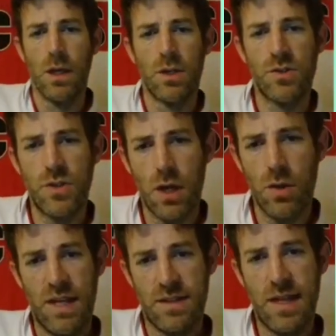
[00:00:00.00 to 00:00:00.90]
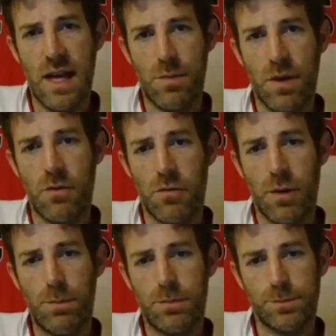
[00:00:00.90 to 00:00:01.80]
So there's that appeal for
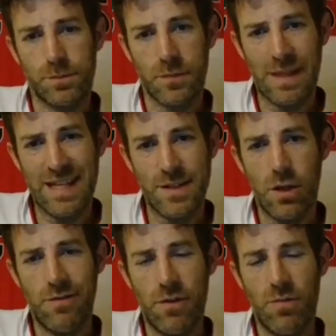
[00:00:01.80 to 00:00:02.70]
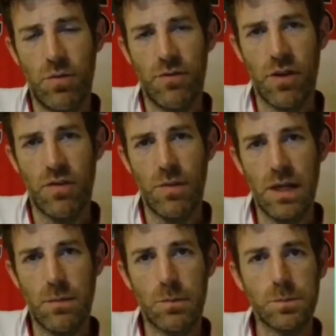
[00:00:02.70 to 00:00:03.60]
him. He's only 5.5
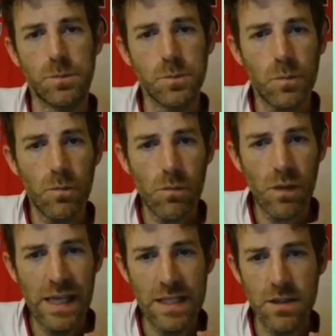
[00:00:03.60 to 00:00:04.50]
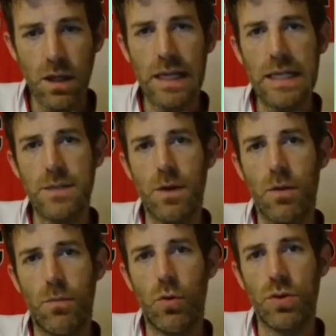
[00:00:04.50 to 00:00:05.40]
million. He's likely to be
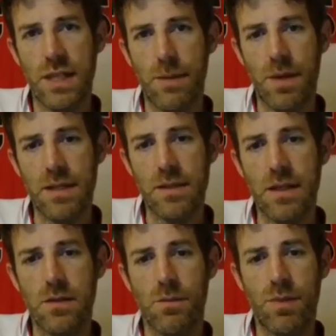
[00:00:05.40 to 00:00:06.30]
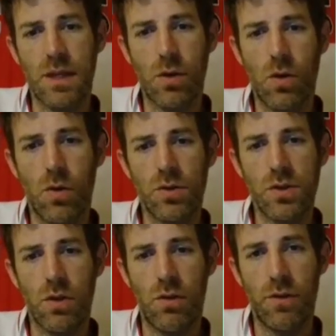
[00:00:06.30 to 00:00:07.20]
on more set pieces
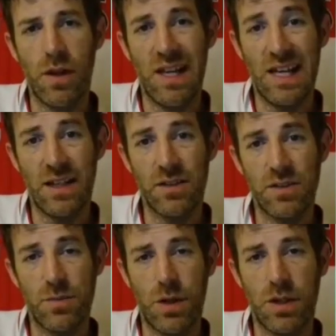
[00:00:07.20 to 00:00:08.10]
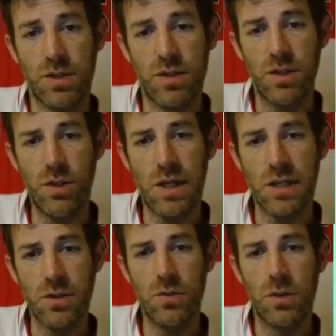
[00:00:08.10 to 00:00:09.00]
because of Alanga's departure to
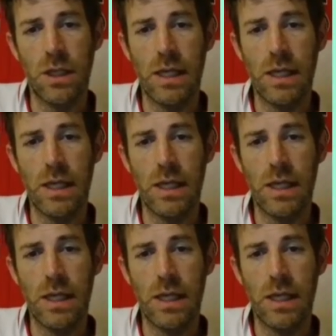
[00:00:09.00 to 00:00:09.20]
Newcastle,